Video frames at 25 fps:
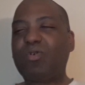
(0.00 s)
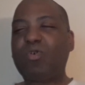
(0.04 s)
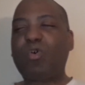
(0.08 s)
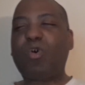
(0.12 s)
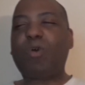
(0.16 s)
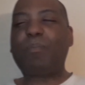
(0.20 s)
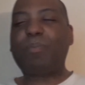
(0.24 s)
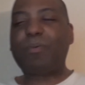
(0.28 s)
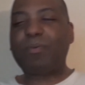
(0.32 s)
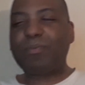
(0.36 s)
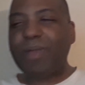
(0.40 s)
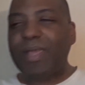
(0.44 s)

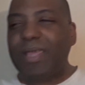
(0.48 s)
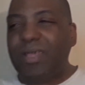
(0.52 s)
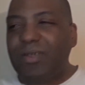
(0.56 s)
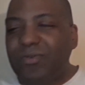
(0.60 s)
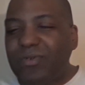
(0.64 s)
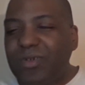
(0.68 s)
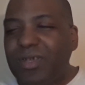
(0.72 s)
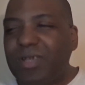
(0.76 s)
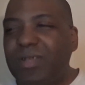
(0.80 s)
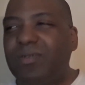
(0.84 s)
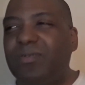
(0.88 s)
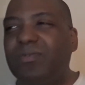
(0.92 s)

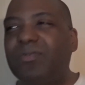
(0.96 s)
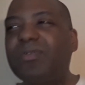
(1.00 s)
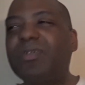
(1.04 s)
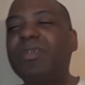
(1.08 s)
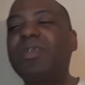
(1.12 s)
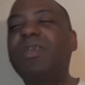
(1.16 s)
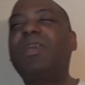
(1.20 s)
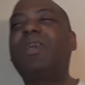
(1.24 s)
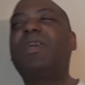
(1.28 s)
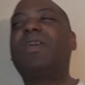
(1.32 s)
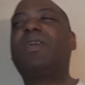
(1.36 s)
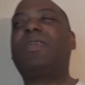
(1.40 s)
corporations,
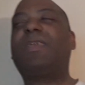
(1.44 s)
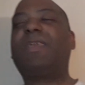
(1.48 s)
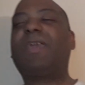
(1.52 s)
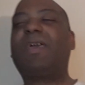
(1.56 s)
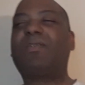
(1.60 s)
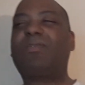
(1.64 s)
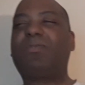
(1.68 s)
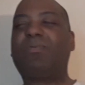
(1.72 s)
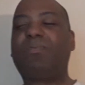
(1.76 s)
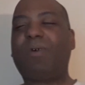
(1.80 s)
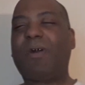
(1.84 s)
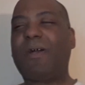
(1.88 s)

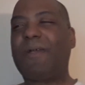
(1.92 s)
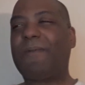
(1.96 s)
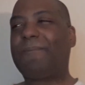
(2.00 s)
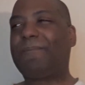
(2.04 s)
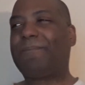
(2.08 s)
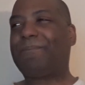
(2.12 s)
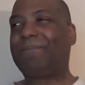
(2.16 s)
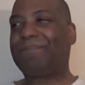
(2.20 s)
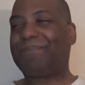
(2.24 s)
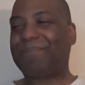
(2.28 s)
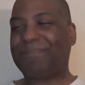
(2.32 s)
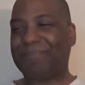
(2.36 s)
guess what?
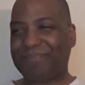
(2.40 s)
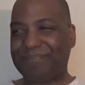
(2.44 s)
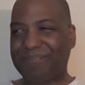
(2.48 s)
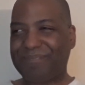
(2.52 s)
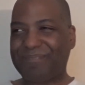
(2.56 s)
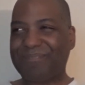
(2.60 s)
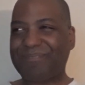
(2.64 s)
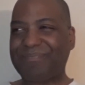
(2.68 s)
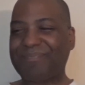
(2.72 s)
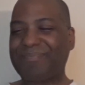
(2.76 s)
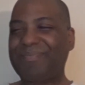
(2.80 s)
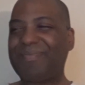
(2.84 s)

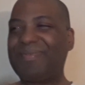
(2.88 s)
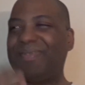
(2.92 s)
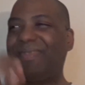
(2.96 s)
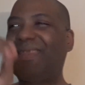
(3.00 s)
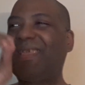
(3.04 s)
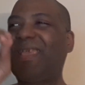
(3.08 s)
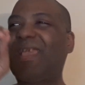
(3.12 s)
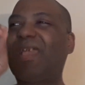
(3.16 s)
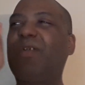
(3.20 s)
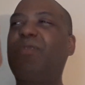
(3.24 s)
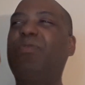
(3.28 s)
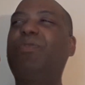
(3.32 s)

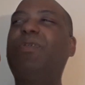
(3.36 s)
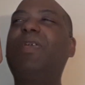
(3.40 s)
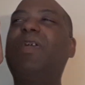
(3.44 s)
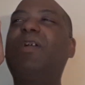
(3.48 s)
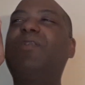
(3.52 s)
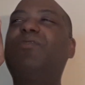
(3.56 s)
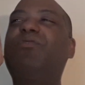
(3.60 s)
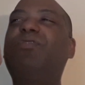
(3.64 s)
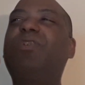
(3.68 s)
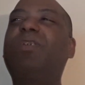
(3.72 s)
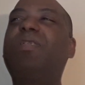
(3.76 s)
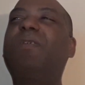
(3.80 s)
The
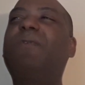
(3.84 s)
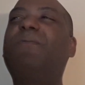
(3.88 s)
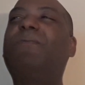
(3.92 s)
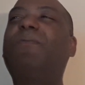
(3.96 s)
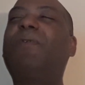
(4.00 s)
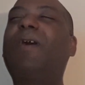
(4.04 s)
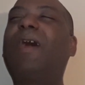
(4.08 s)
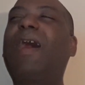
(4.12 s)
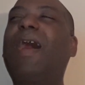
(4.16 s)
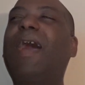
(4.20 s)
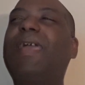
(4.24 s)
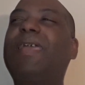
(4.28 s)
agenda
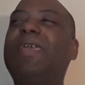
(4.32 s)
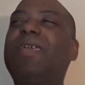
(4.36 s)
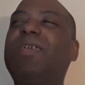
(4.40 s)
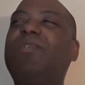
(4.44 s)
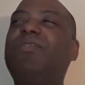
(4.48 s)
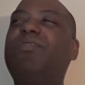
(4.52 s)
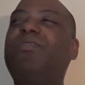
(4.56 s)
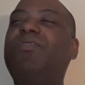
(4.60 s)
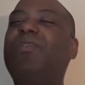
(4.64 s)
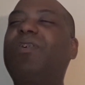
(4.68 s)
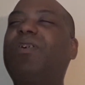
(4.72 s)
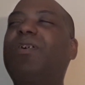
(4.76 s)
for
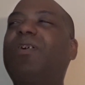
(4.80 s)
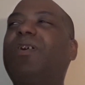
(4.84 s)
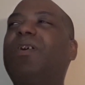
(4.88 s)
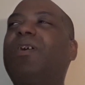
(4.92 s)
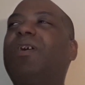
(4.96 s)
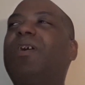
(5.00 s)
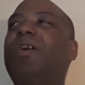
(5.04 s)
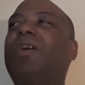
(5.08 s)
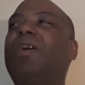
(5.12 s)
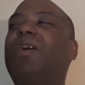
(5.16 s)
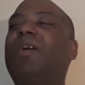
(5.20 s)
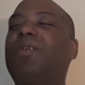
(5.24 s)
Ayesha,
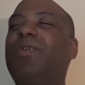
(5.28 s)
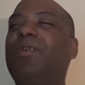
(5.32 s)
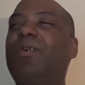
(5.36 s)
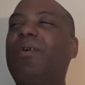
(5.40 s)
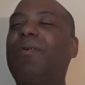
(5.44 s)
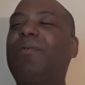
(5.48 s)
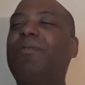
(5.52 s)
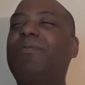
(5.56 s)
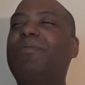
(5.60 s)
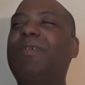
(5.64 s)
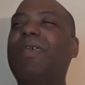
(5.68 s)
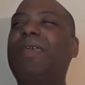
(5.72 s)
you
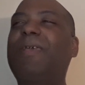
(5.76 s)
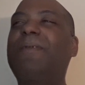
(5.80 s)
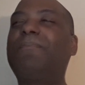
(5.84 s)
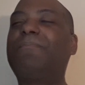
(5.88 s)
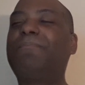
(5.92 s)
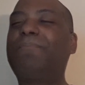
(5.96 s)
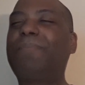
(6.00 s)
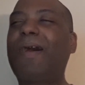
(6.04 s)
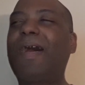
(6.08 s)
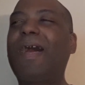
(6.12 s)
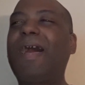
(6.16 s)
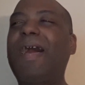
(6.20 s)
know what I'm
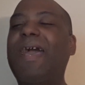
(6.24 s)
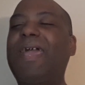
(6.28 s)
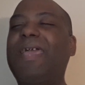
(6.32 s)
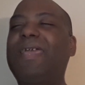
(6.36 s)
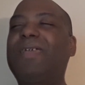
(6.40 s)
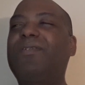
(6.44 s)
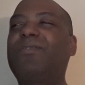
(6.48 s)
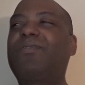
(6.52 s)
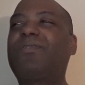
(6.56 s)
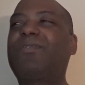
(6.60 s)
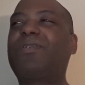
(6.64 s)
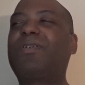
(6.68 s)
saying, Baines.
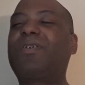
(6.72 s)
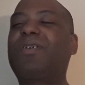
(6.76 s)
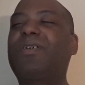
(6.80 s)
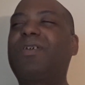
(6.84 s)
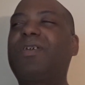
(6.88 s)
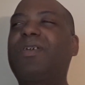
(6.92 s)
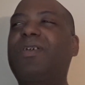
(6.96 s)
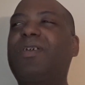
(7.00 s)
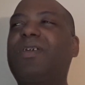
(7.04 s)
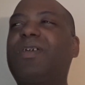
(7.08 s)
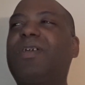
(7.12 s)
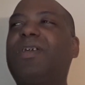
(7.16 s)

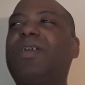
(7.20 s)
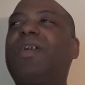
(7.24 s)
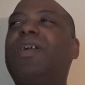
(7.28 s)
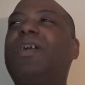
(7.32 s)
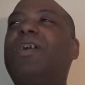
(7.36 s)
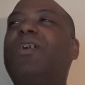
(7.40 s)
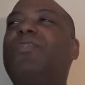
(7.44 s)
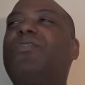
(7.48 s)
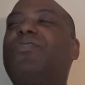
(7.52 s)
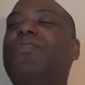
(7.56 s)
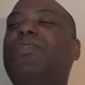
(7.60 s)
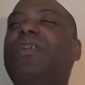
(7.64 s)

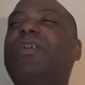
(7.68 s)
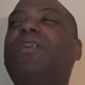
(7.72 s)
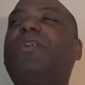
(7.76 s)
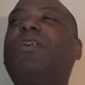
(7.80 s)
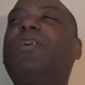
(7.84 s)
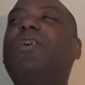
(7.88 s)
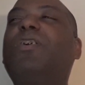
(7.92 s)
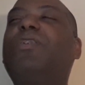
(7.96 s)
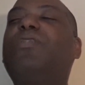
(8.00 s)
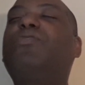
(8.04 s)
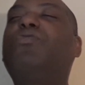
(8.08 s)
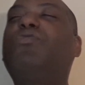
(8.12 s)
She
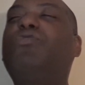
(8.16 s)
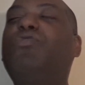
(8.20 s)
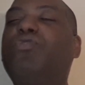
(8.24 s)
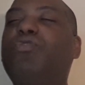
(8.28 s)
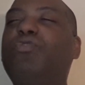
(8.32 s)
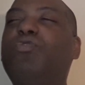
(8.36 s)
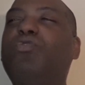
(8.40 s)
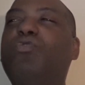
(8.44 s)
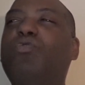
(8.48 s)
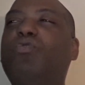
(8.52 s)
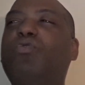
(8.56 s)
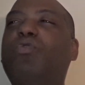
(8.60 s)
couldn't
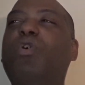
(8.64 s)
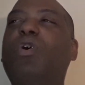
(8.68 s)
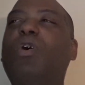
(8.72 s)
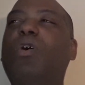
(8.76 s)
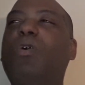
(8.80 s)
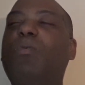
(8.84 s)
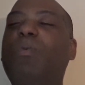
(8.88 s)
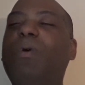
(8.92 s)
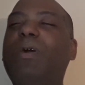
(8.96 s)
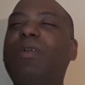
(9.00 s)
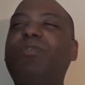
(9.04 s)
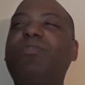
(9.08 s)
do
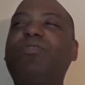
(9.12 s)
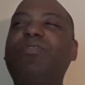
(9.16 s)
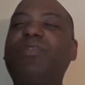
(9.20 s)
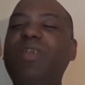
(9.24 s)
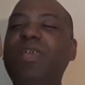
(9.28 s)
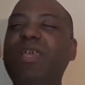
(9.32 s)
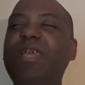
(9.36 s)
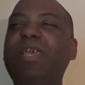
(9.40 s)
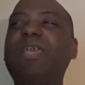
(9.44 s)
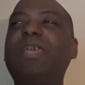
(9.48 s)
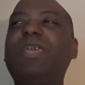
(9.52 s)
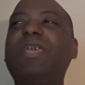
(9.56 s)
what
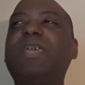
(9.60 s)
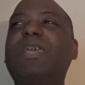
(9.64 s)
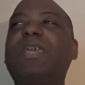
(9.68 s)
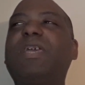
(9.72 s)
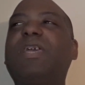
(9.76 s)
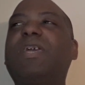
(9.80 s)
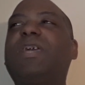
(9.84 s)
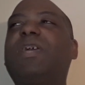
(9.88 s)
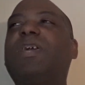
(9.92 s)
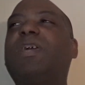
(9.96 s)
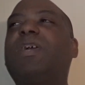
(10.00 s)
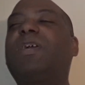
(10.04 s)
she
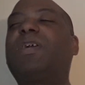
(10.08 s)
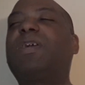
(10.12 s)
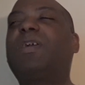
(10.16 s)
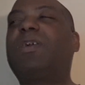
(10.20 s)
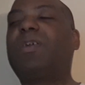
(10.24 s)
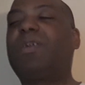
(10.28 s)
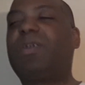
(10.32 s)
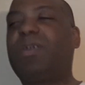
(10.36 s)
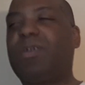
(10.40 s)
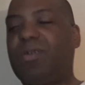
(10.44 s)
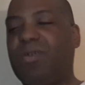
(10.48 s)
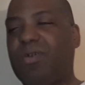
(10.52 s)

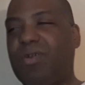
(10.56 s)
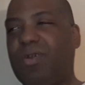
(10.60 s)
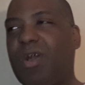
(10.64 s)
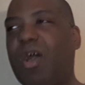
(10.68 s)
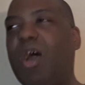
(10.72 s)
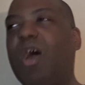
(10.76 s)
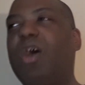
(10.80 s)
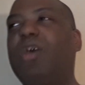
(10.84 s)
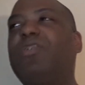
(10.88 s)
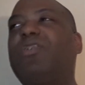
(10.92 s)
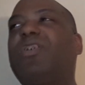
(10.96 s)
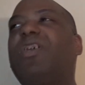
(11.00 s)

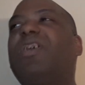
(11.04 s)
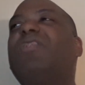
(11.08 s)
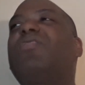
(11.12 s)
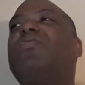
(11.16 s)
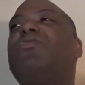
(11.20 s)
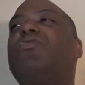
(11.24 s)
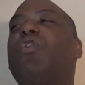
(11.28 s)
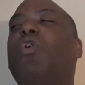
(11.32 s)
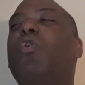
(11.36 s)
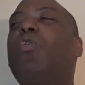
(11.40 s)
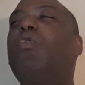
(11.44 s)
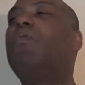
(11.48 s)
is
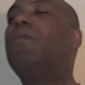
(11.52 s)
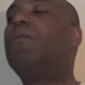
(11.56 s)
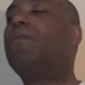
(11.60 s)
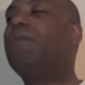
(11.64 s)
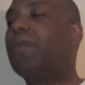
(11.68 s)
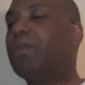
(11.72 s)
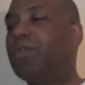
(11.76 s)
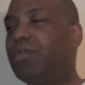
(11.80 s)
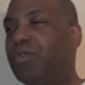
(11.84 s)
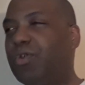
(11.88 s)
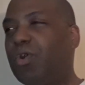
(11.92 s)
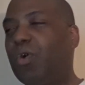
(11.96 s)
known
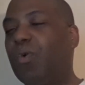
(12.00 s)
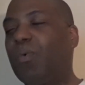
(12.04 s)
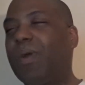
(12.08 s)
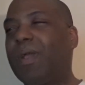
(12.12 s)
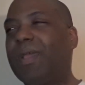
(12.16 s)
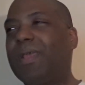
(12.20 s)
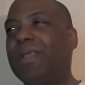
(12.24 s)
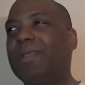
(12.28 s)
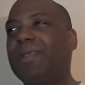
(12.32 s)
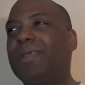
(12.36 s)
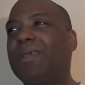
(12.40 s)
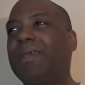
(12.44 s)
for
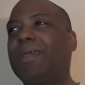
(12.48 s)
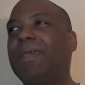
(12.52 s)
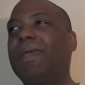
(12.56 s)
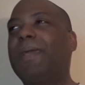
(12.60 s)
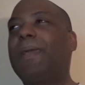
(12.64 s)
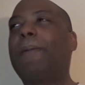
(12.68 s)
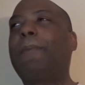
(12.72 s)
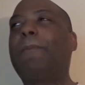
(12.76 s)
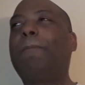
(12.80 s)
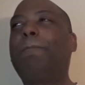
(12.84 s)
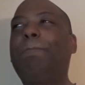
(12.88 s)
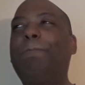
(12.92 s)
doing,
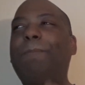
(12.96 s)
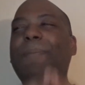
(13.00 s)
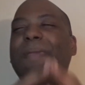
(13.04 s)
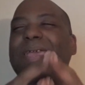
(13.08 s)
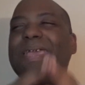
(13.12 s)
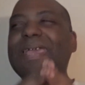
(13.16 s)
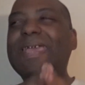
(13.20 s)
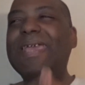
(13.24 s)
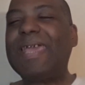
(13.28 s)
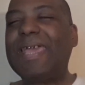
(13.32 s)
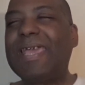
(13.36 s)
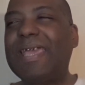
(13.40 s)

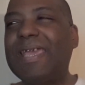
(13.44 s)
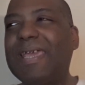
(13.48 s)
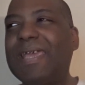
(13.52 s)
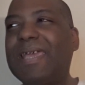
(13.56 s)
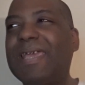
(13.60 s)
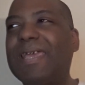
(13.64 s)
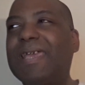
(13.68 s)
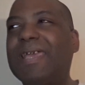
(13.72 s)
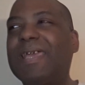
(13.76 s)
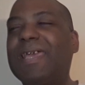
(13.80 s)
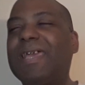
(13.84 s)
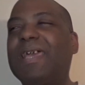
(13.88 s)
being
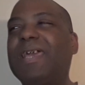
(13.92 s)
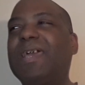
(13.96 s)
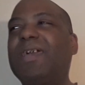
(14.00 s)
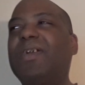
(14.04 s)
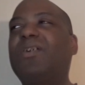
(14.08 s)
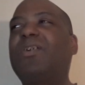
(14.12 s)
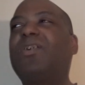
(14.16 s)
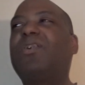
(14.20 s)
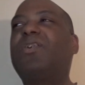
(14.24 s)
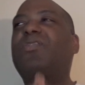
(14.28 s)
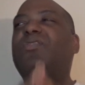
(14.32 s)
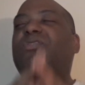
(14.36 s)

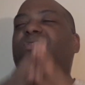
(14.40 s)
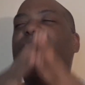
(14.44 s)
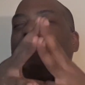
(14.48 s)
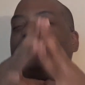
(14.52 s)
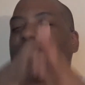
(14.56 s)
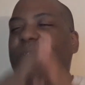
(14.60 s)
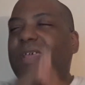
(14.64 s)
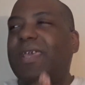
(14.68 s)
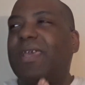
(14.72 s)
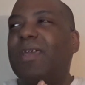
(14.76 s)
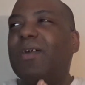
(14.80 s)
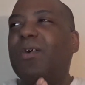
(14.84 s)

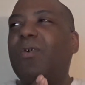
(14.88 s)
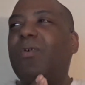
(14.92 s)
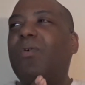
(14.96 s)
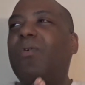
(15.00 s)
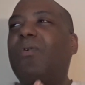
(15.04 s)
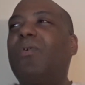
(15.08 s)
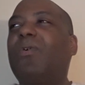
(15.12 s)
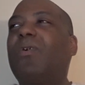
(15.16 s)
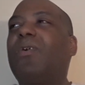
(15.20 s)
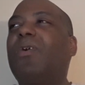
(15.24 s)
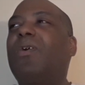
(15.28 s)
still